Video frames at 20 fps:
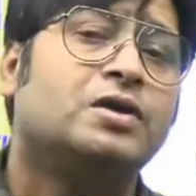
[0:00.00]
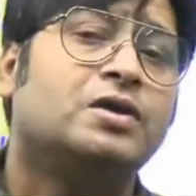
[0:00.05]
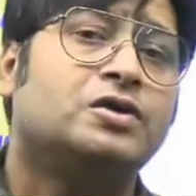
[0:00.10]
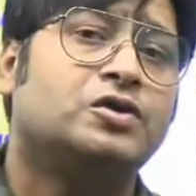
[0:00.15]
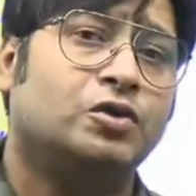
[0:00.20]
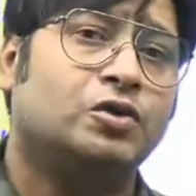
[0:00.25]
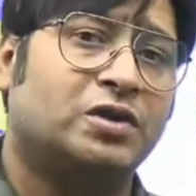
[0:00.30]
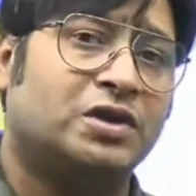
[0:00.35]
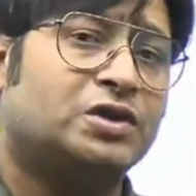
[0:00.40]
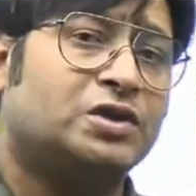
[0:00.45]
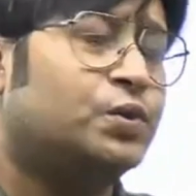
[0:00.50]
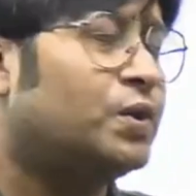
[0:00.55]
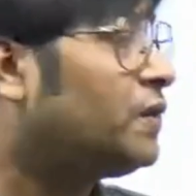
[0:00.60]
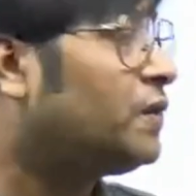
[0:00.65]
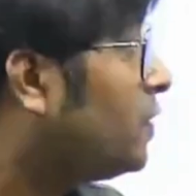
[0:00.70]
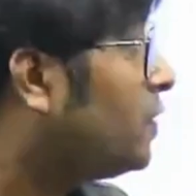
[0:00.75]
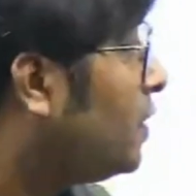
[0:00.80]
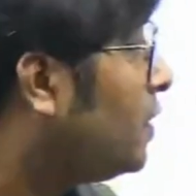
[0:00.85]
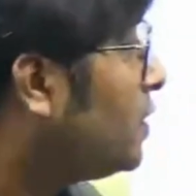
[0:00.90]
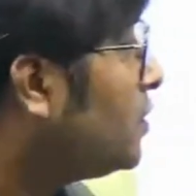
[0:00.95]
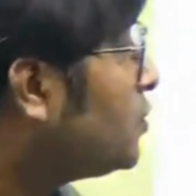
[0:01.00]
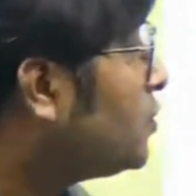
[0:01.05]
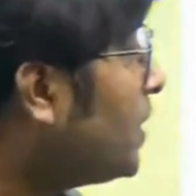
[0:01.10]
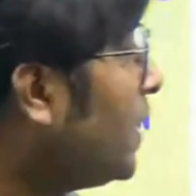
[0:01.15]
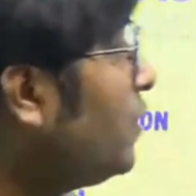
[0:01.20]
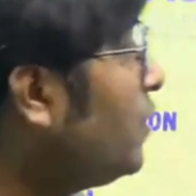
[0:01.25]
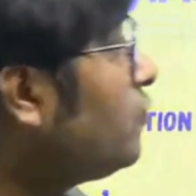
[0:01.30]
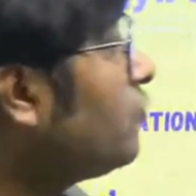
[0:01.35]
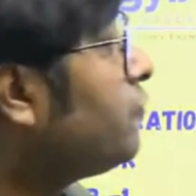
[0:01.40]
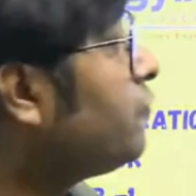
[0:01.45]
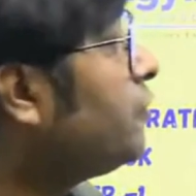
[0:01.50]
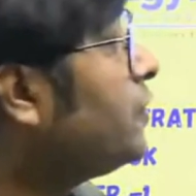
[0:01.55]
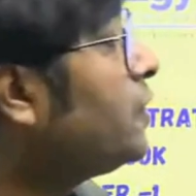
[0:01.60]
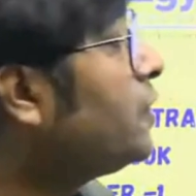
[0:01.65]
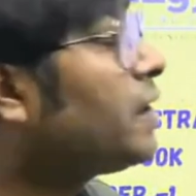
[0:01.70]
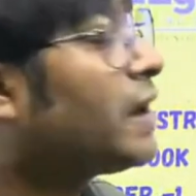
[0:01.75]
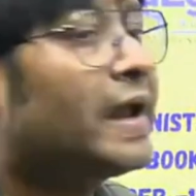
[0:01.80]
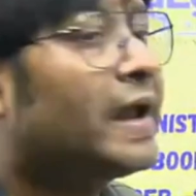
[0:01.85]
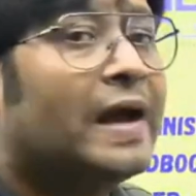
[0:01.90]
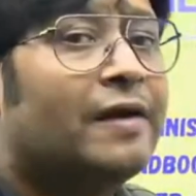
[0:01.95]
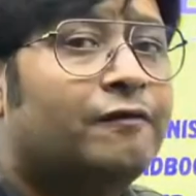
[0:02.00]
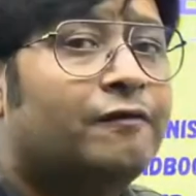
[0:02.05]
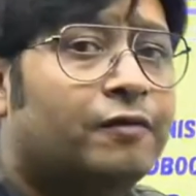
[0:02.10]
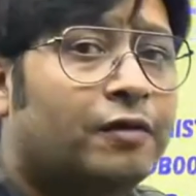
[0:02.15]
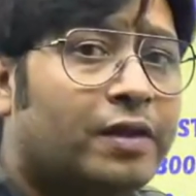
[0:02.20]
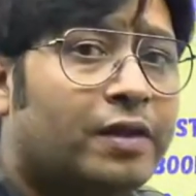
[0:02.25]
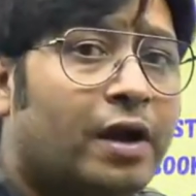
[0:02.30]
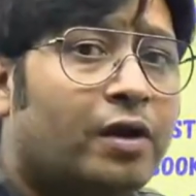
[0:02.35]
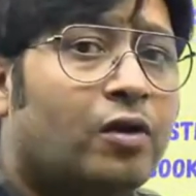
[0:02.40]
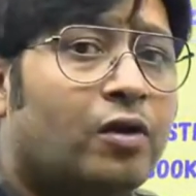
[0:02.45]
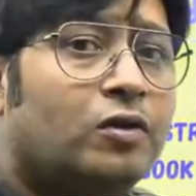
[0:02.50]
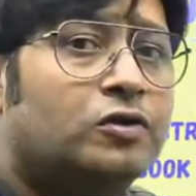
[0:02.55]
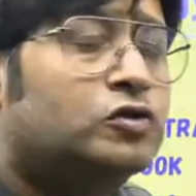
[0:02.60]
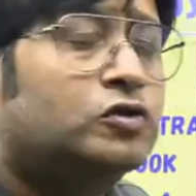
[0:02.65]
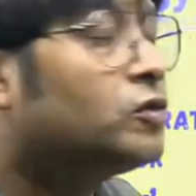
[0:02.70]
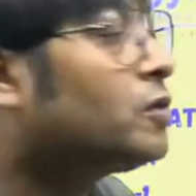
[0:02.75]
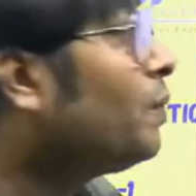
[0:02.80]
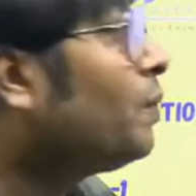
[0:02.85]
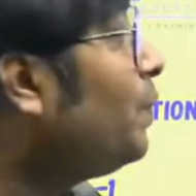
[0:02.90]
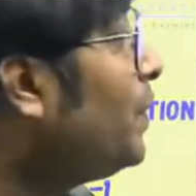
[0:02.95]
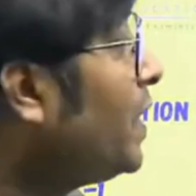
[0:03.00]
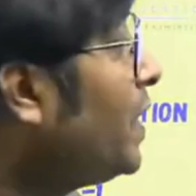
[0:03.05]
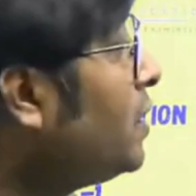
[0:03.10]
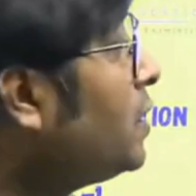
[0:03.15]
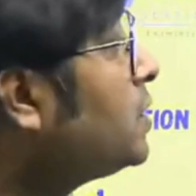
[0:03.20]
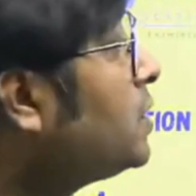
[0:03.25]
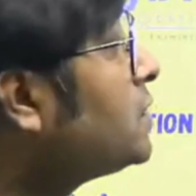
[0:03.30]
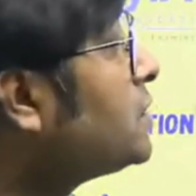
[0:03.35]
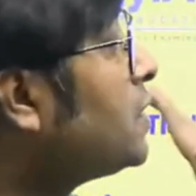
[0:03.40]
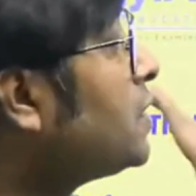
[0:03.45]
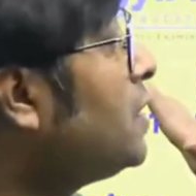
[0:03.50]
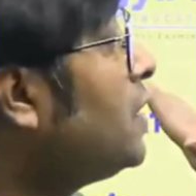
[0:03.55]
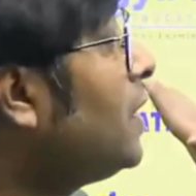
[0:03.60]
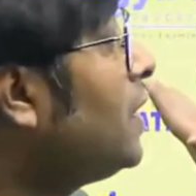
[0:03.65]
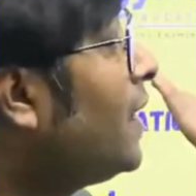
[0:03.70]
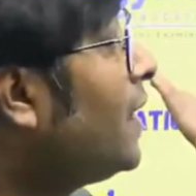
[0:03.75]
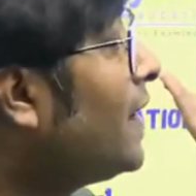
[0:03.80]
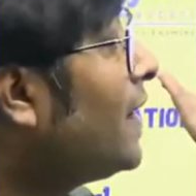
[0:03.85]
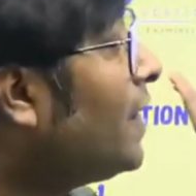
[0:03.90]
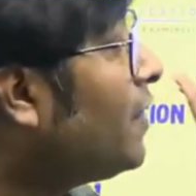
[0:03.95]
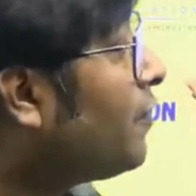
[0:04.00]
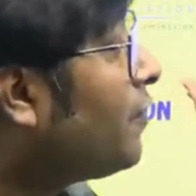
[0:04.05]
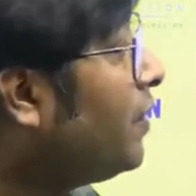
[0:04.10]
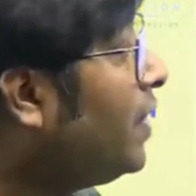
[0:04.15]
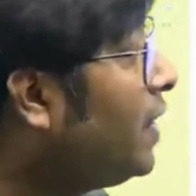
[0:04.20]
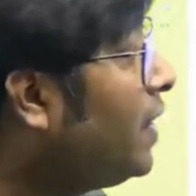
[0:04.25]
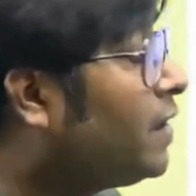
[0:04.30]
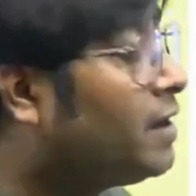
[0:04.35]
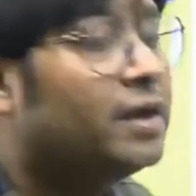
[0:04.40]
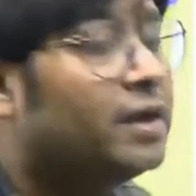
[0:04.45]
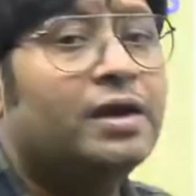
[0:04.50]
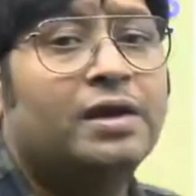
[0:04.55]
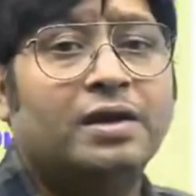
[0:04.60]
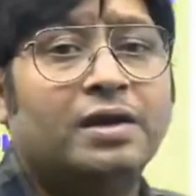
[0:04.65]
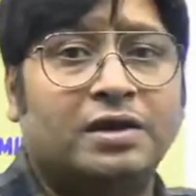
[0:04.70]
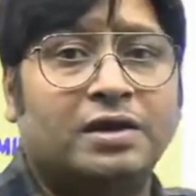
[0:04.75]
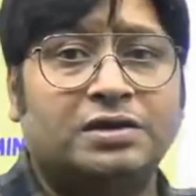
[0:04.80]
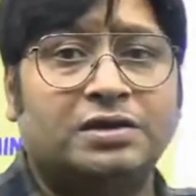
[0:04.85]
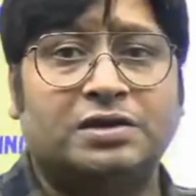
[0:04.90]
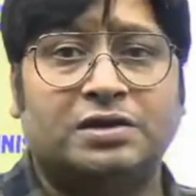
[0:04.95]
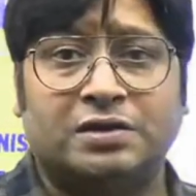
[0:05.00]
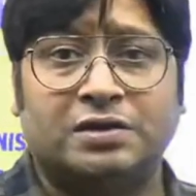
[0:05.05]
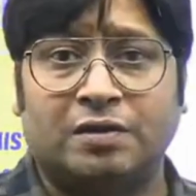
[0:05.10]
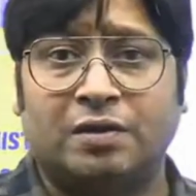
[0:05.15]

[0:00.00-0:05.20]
So this will try to fill the gap for that. Also, the beginners can read this